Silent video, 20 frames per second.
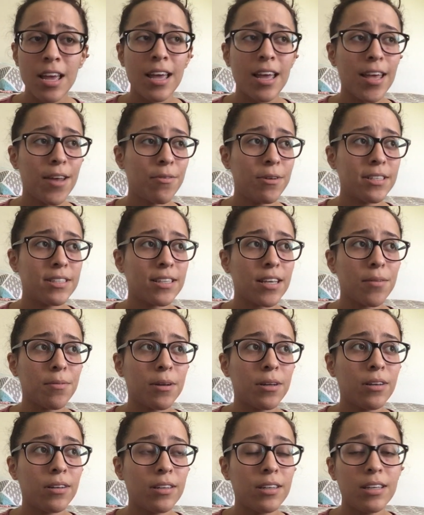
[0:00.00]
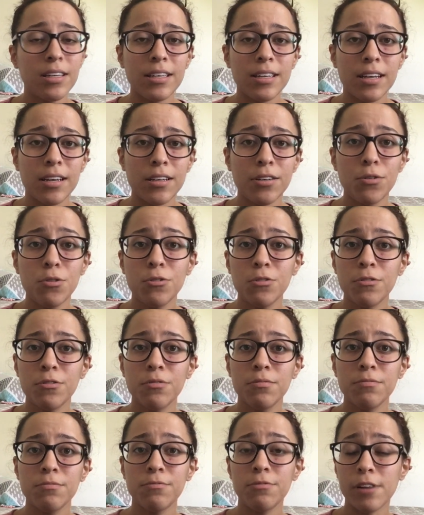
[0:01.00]
every time I need a
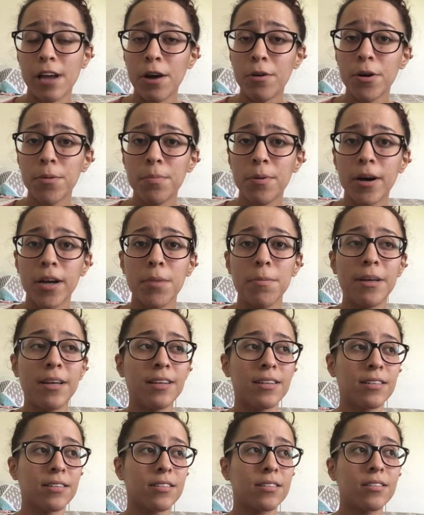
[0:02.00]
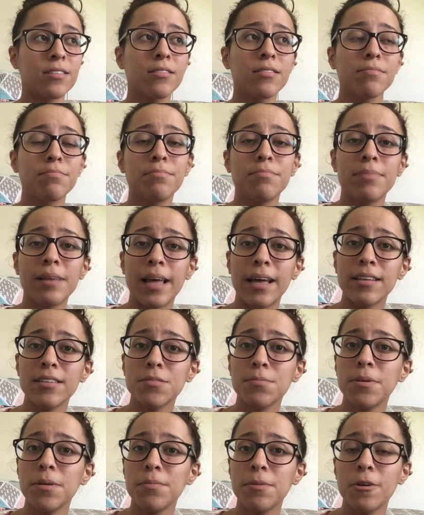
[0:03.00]
new flower pot because
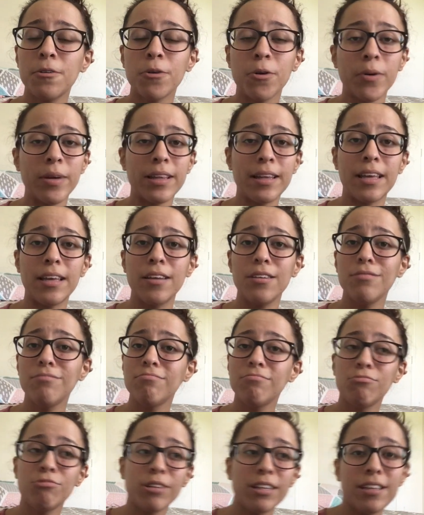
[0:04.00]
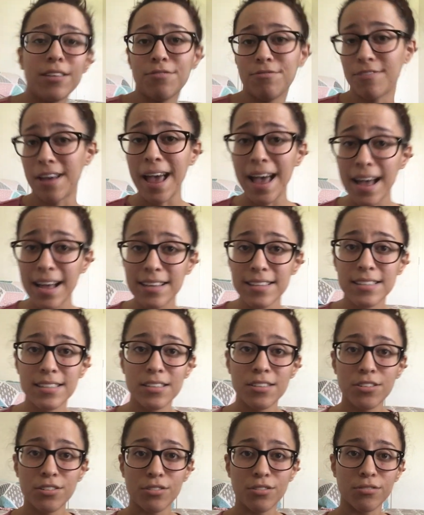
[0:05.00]
plants be growing like really fast,
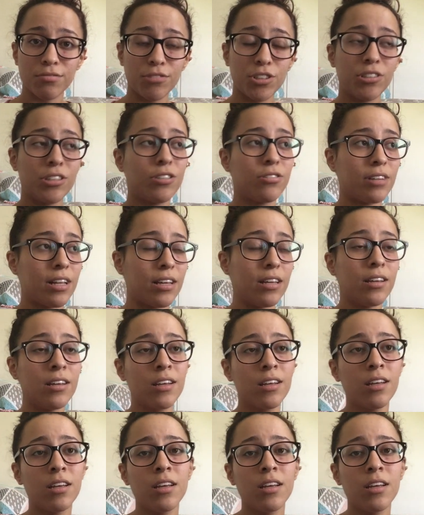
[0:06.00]
and you need to like